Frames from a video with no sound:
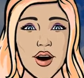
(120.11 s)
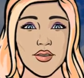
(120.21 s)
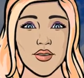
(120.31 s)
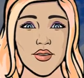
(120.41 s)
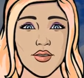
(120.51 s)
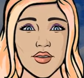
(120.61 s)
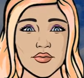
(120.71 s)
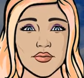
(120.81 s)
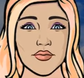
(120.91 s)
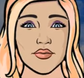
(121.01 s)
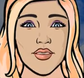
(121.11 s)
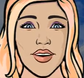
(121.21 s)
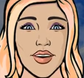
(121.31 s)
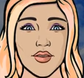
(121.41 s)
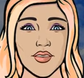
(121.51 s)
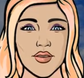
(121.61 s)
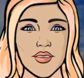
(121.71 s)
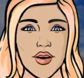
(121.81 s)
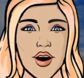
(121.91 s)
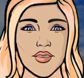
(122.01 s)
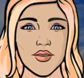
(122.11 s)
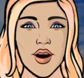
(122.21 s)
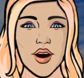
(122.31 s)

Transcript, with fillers: evolution. He investigated the